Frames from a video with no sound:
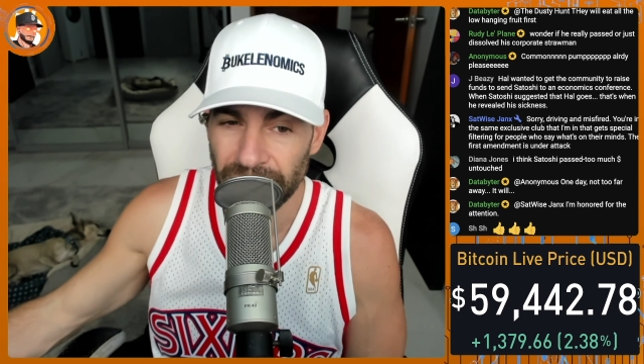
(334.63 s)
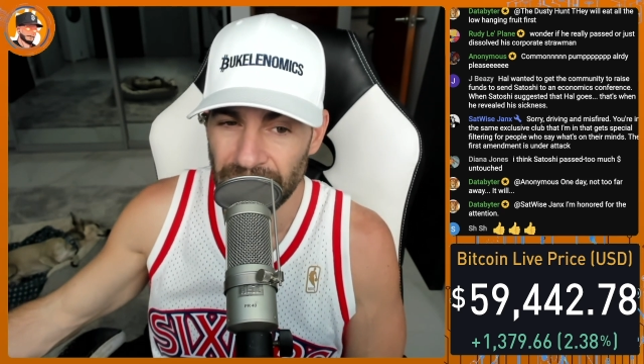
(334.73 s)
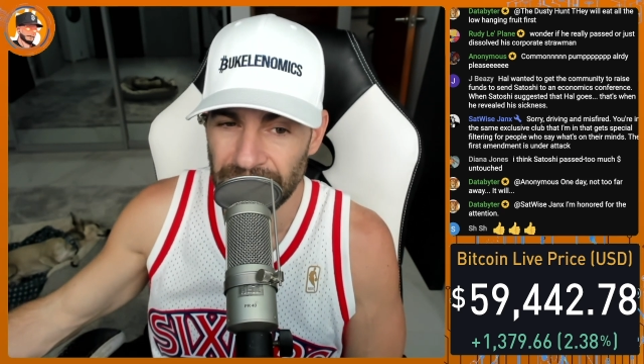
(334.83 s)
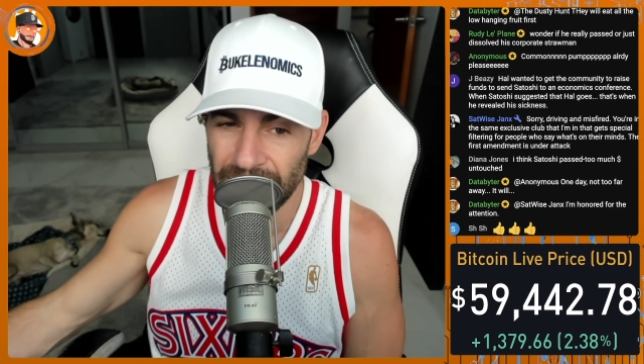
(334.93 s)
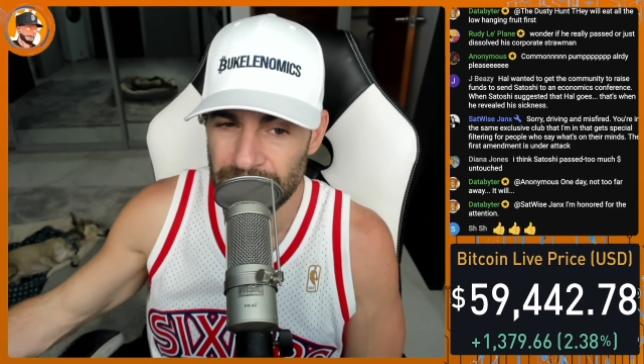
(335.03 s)
like
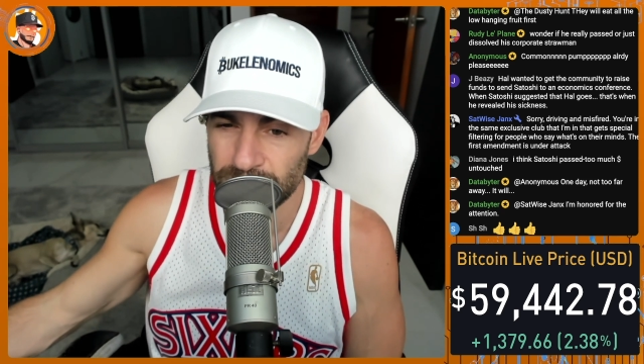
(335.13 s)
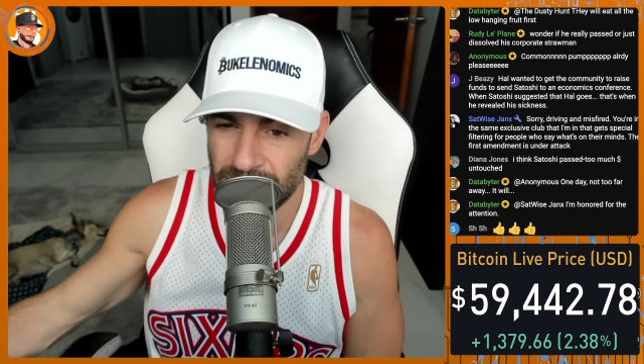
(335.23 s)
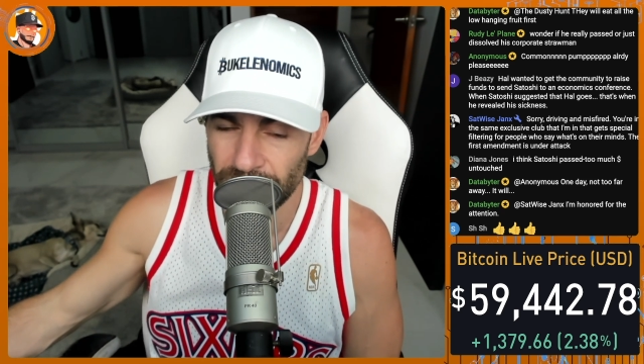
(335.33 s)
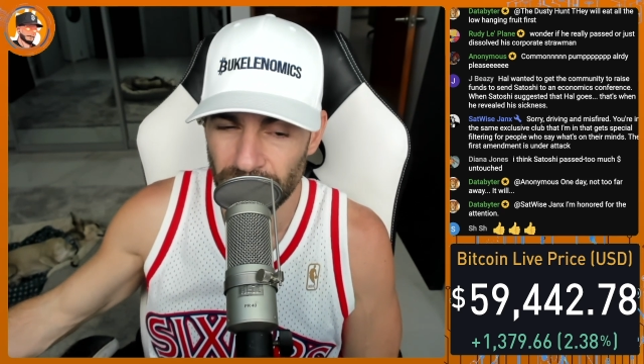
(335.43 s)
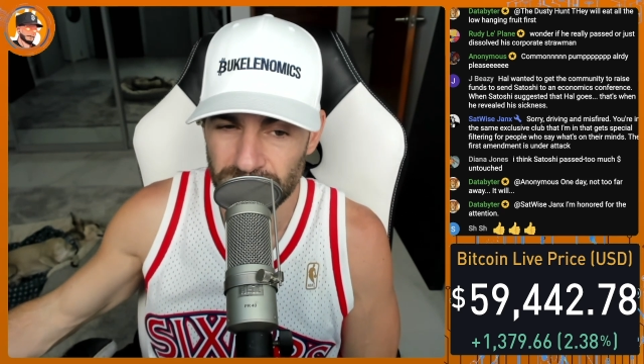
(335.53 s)
90%
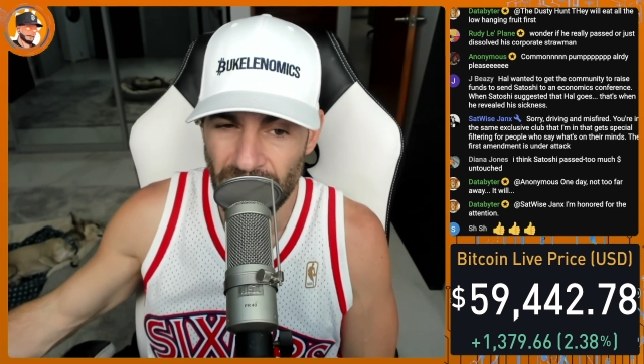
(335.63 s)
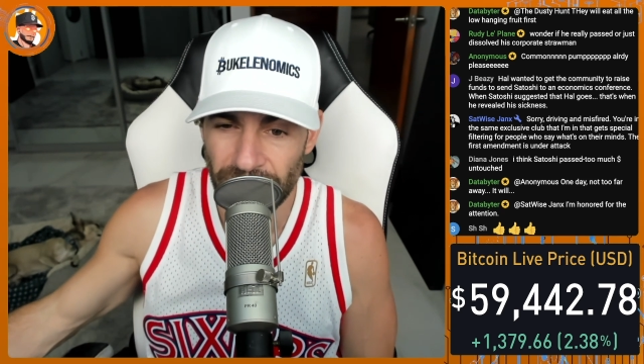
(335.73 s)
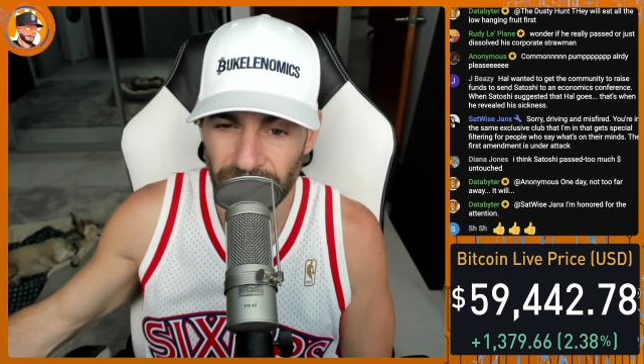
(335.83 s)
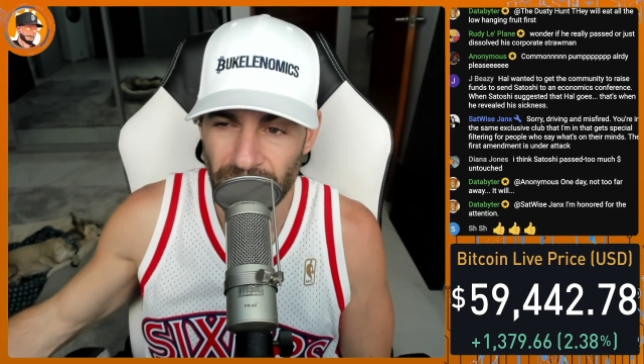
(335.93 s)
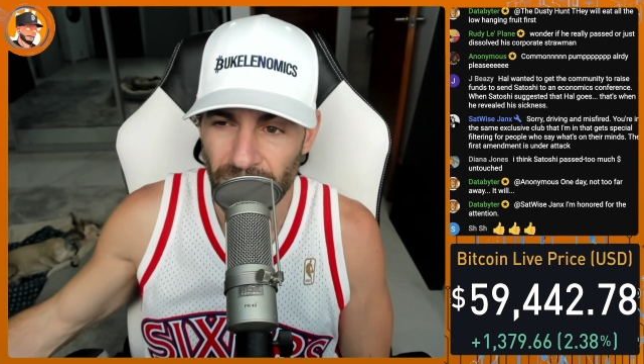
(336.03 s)
of our
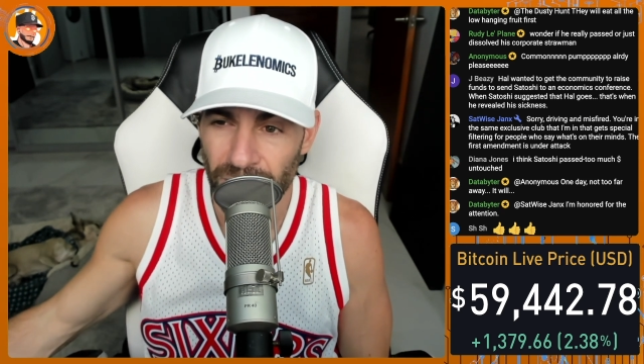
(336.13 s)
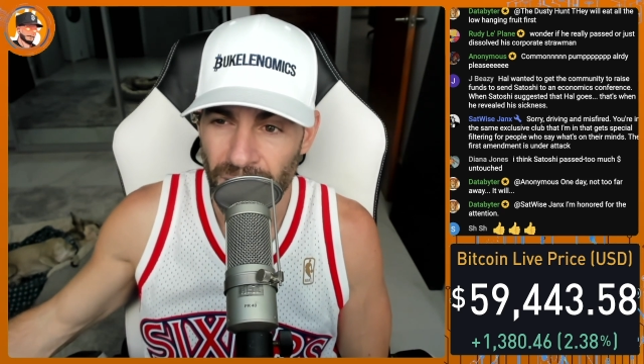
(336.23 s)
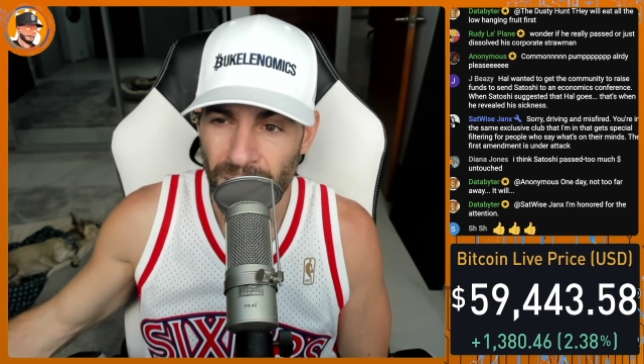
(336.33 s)
traffic there,